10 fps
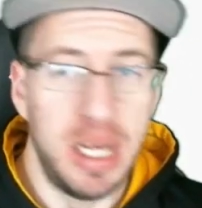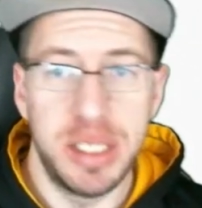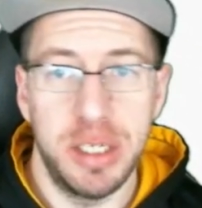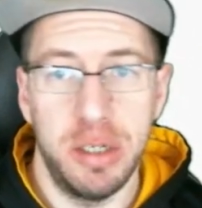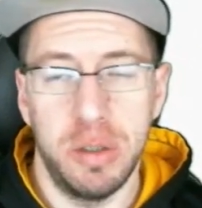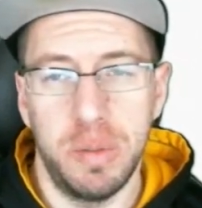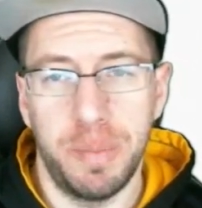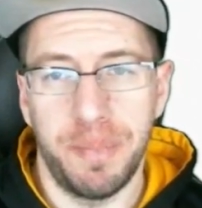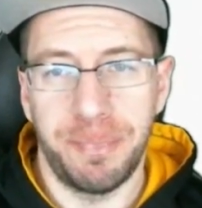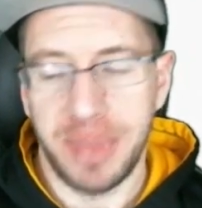
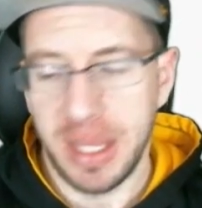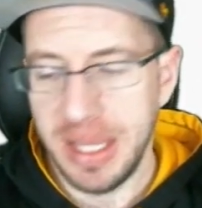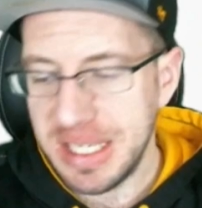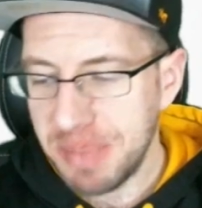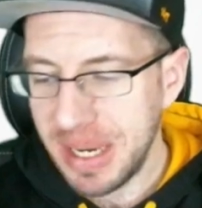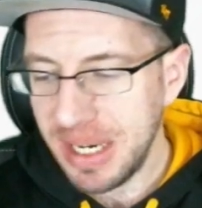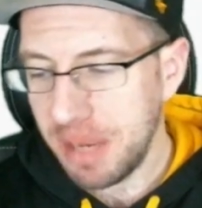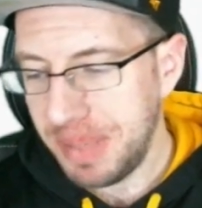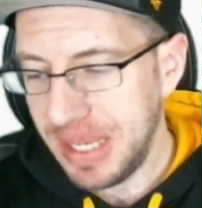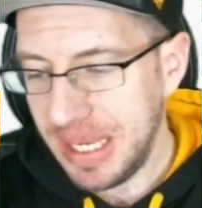So this might
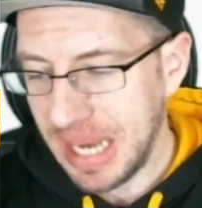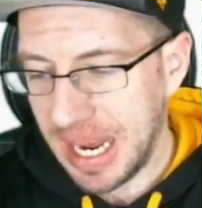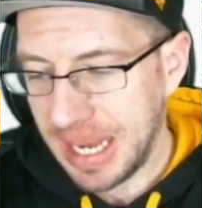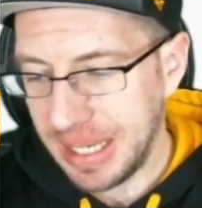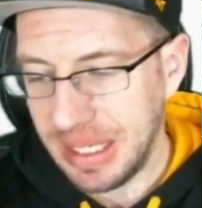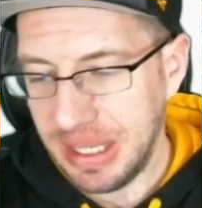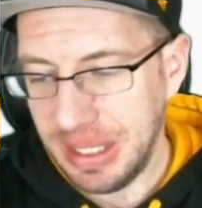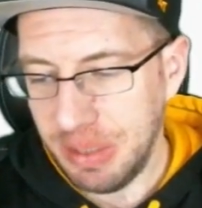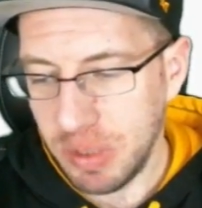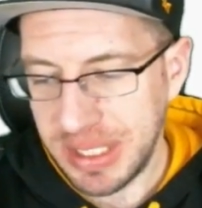not be
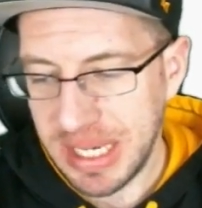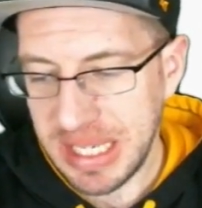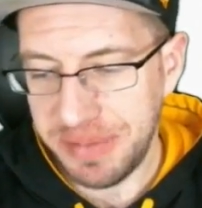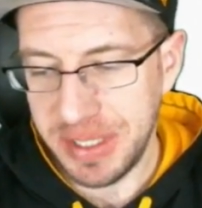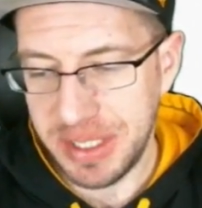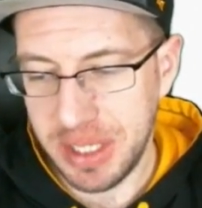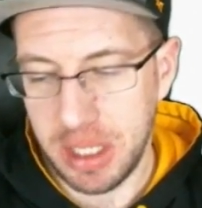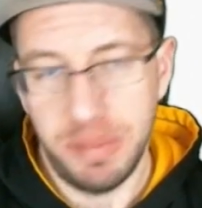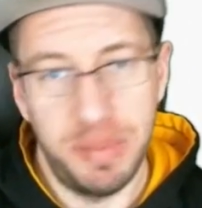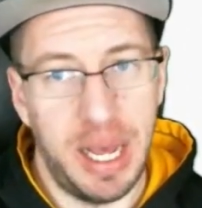the
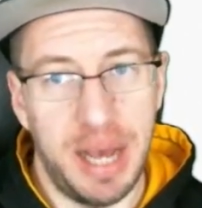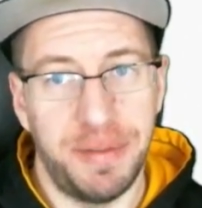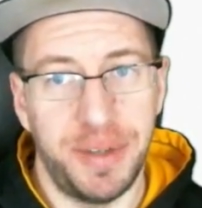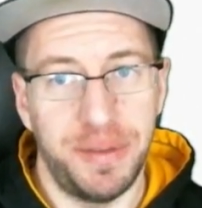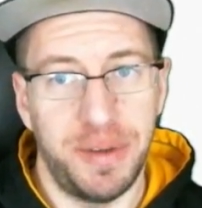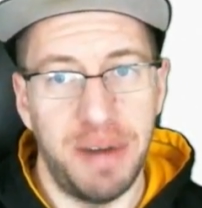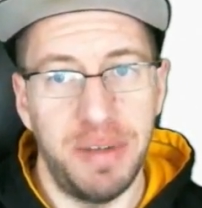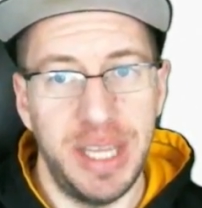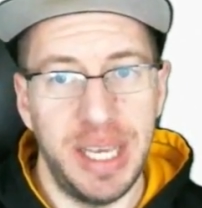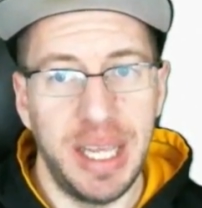one-size-fits-all for
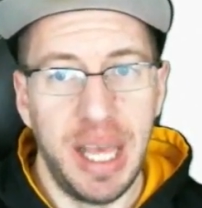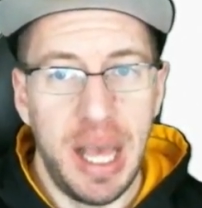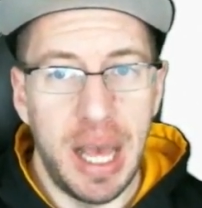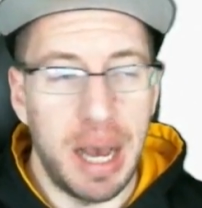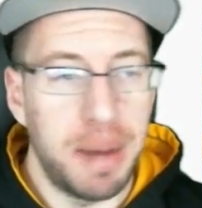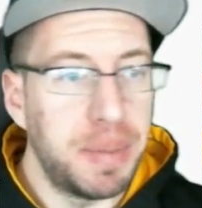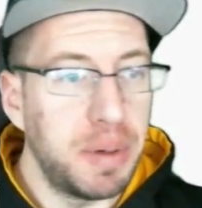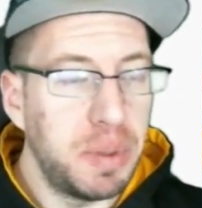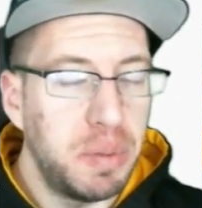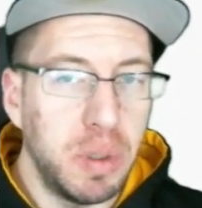everything,
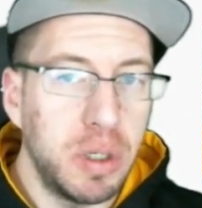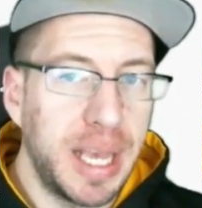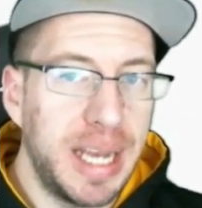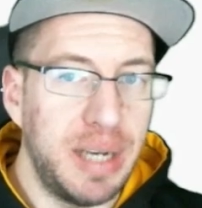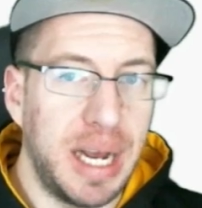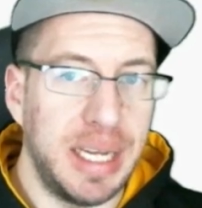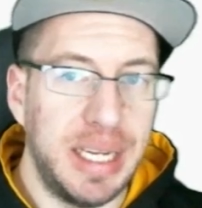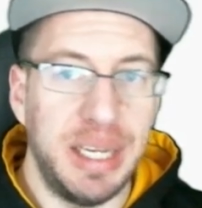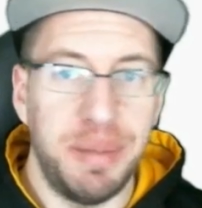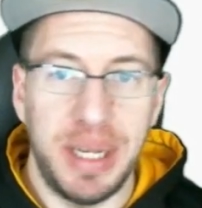but we will get
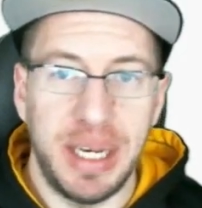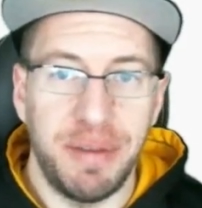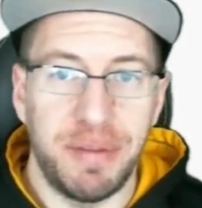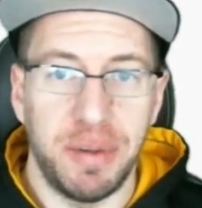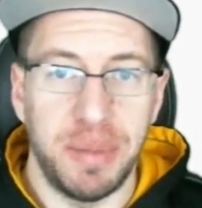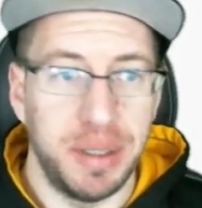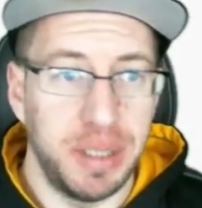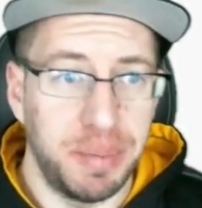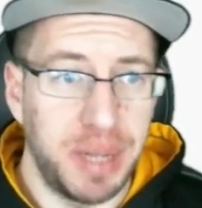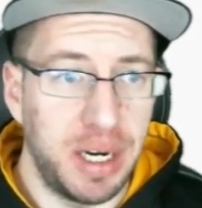an opinion from
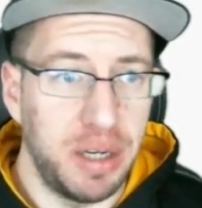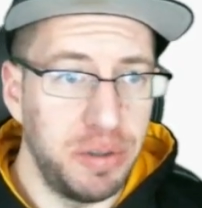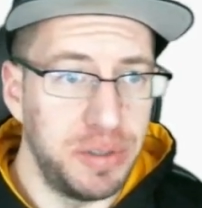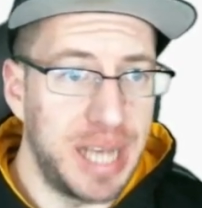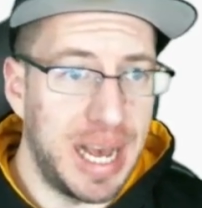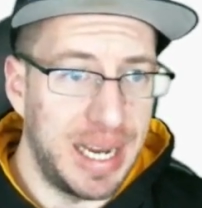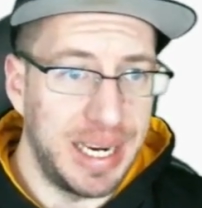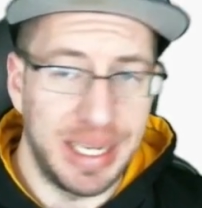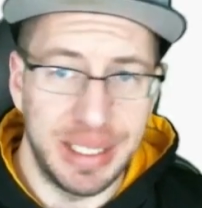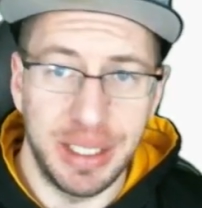a player who's had
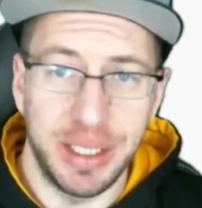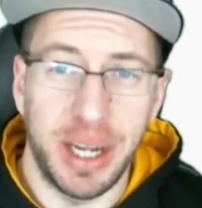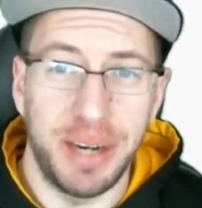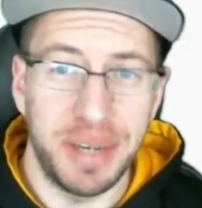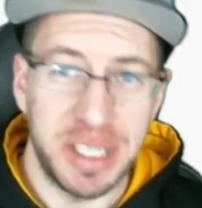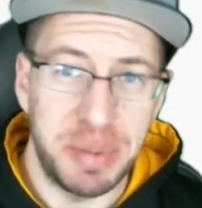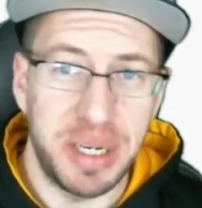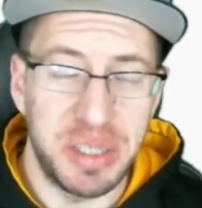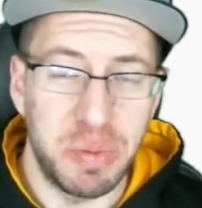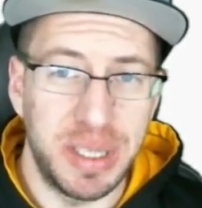a lot of
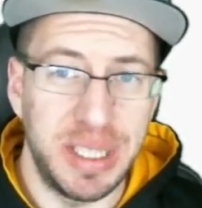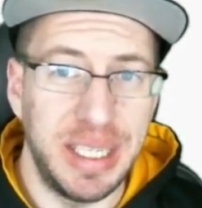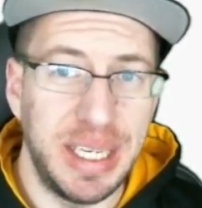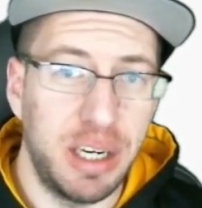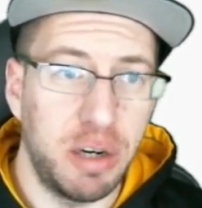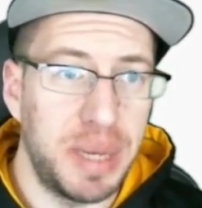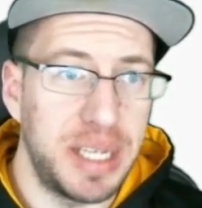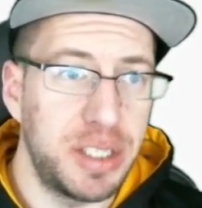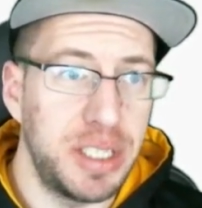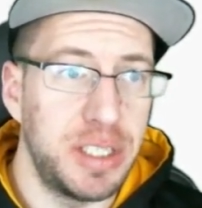experience with the hero
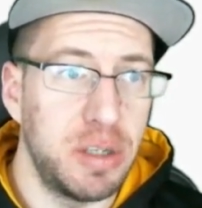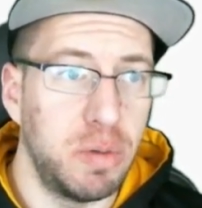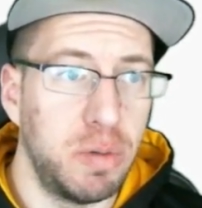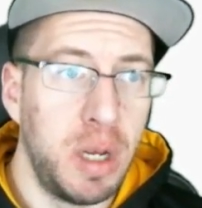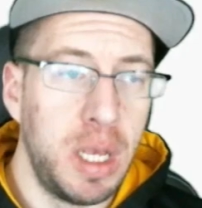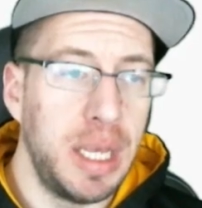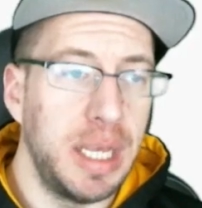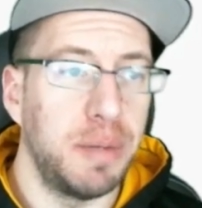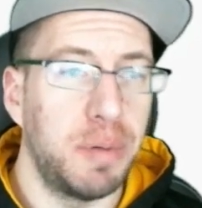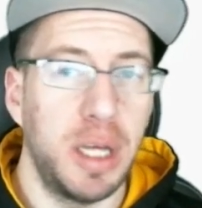mastery, so
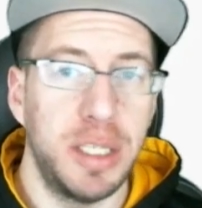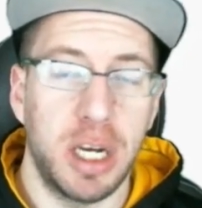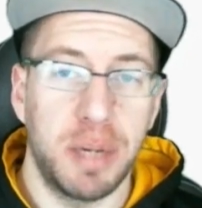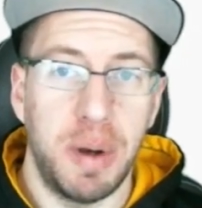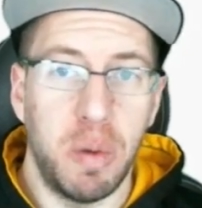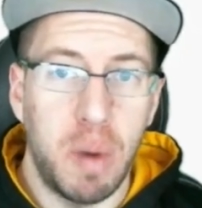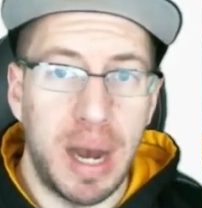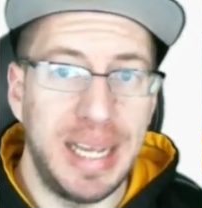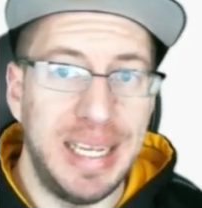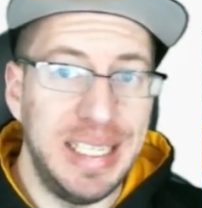he'll probably talk about
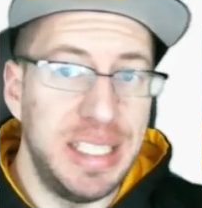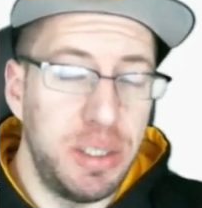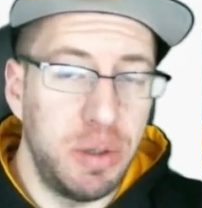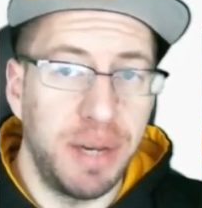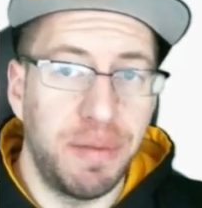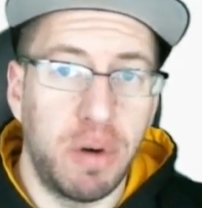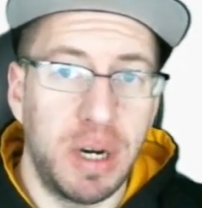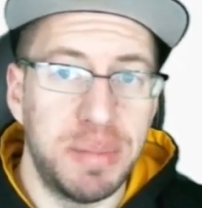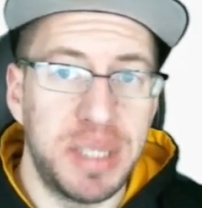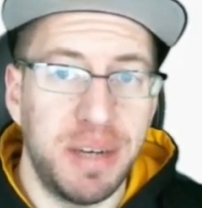why he's doing it for
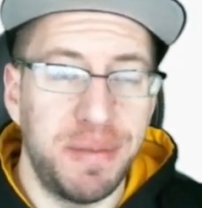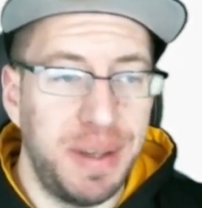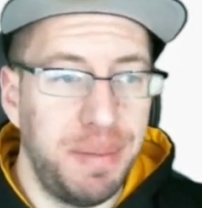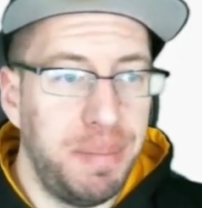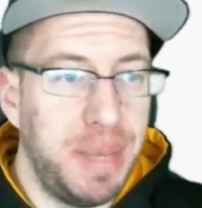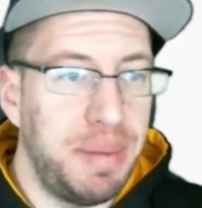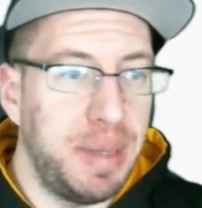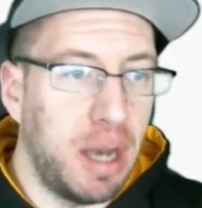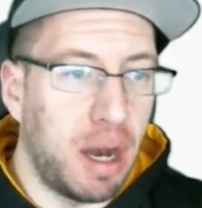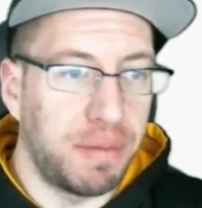himself and
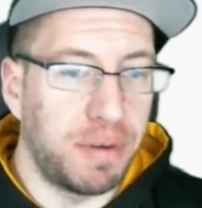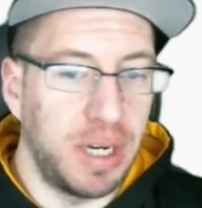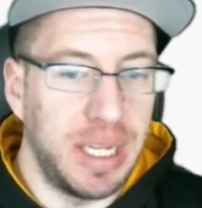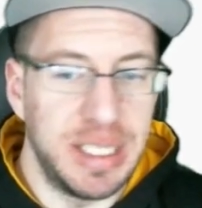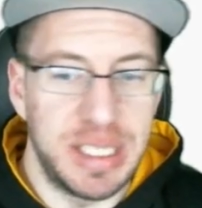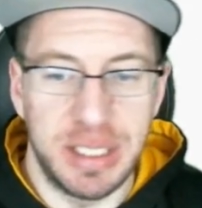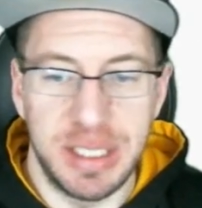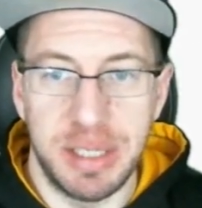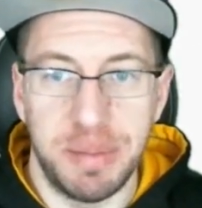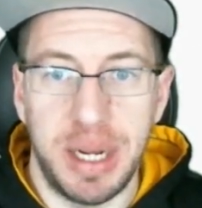maybe offer in
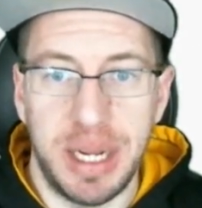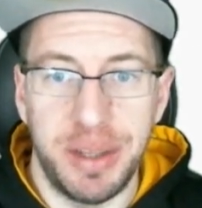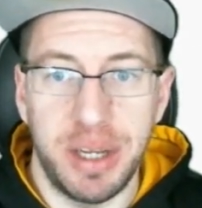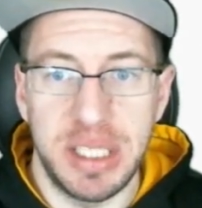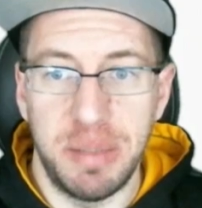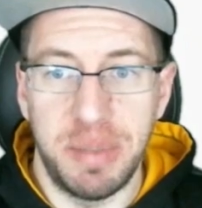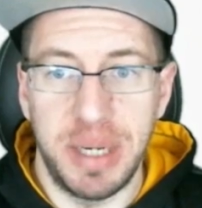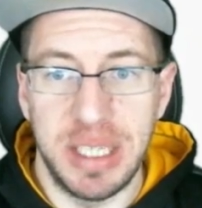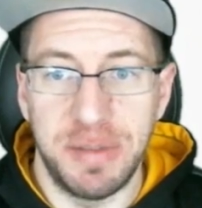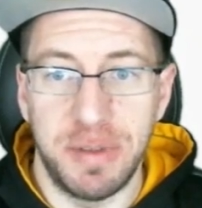some thoughts and
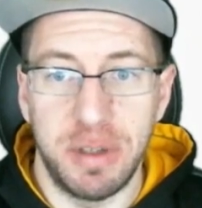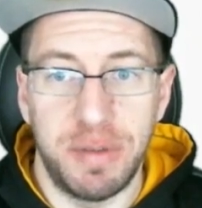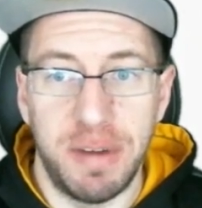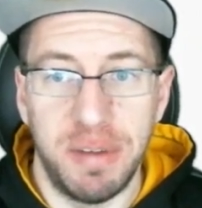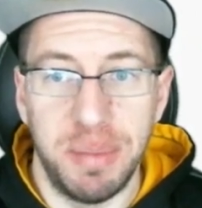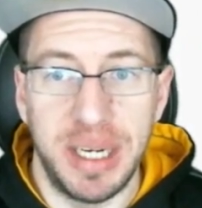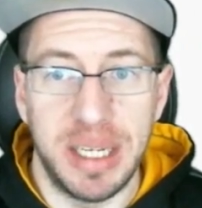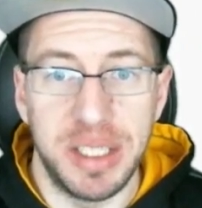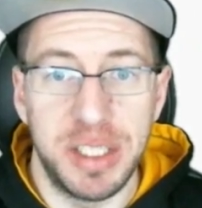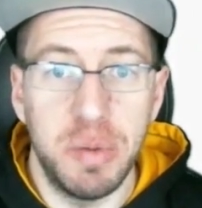opinions for everybody
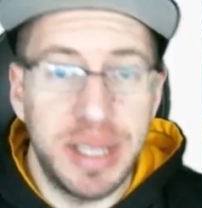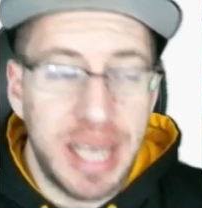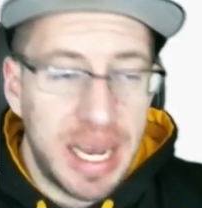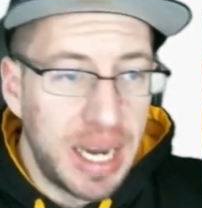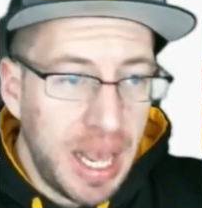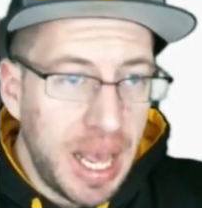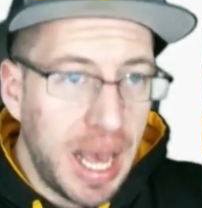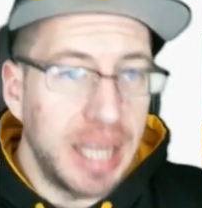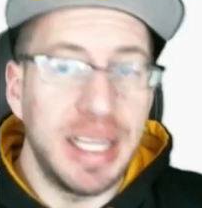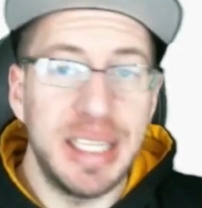else. So with that,
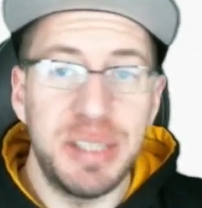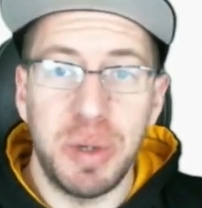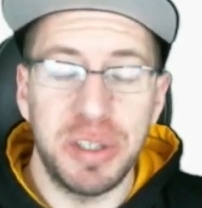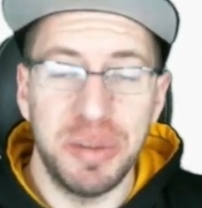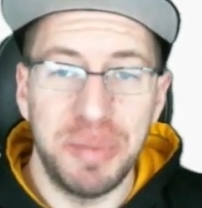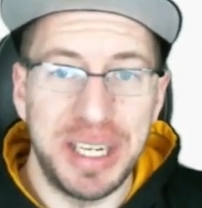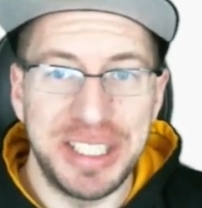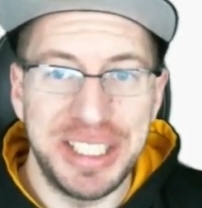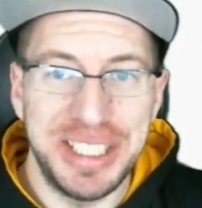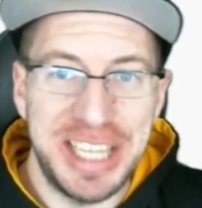let's welcome
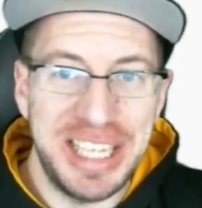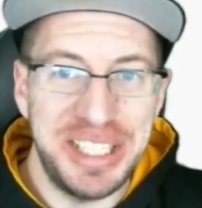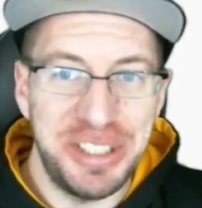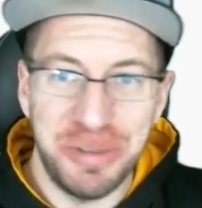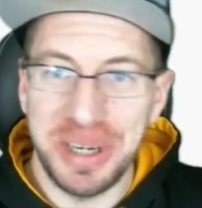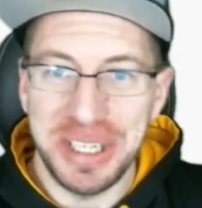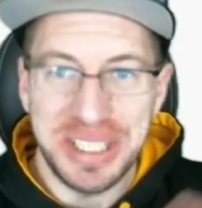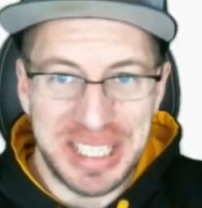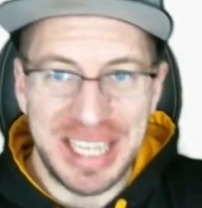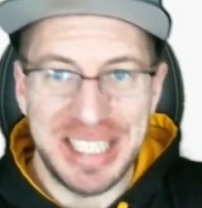Taint
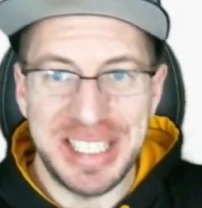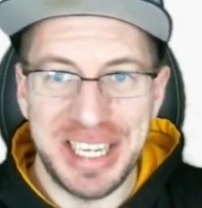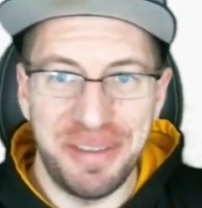to Taint's